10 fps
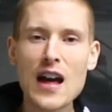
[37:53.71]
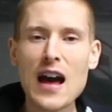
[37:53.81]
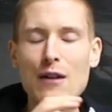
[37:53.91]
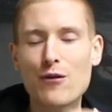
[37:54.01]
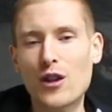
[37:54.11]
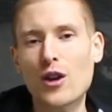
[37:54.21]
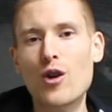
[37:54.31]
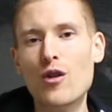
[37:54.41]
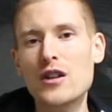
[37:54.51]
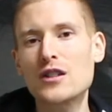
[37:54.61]
and for the
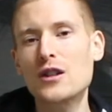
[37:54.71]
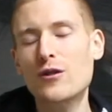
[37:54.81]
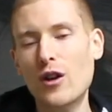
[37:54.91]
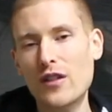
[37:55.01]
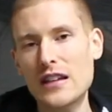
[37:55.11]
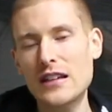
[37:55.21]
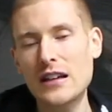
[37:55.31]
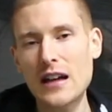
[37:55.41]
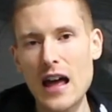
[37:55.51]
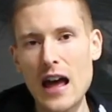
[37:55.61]
chorus, you've got
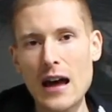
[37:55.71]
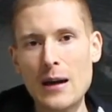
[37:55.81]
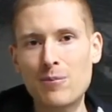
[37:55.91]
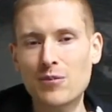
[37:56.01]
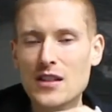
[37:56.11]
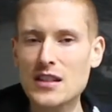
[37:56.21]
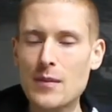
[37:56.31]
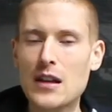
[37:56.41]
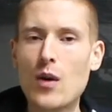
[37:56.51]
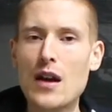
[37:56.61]
the
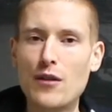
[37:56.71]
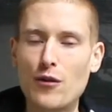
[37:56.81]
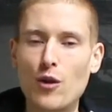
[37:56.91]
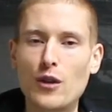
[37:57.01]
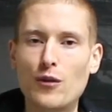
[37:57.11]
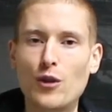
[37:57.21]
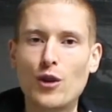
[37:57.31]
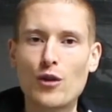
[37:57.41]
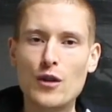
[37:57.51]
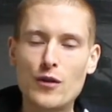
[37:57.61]
semi-quaver 4 on the
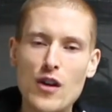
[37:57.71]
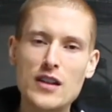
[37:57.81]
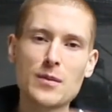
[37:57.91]
floor groove, all right?